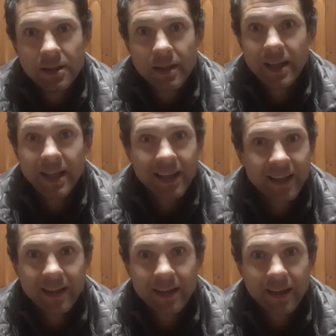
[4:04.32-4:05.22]

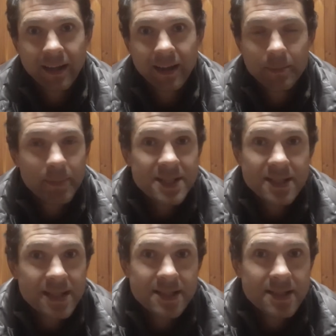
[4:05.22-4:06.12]
then the
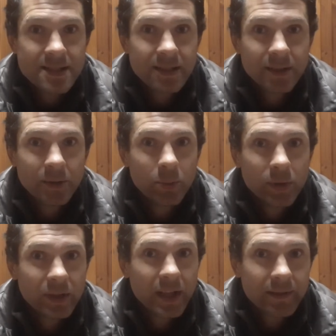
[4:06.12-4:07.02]
business
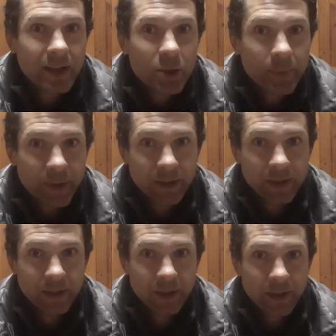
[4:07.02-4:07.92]
will never open.
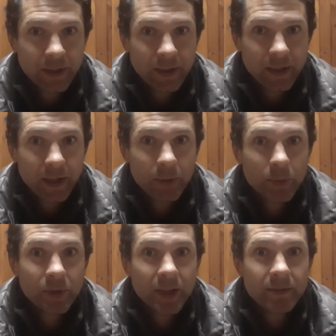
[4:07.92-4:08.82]
It
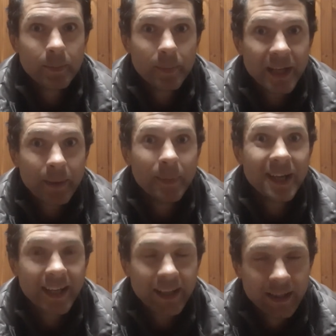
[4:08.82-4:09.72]
will never make
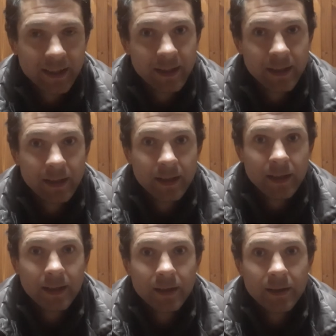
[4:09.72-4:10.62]
money.
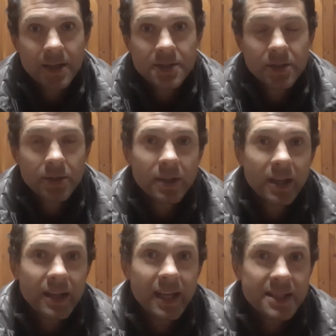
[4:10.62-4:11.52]
Right, so you
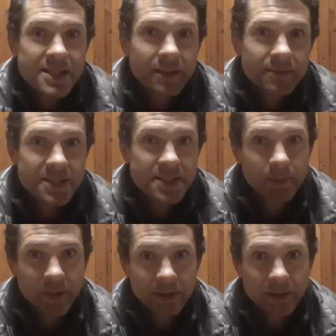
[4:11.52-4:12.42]
need that
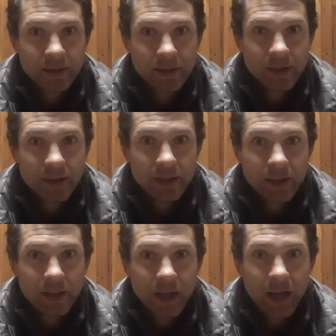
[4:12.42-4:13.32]
self-discipline.
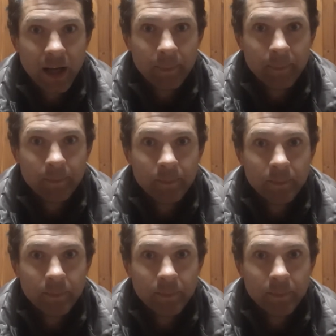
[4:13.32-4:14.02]
So,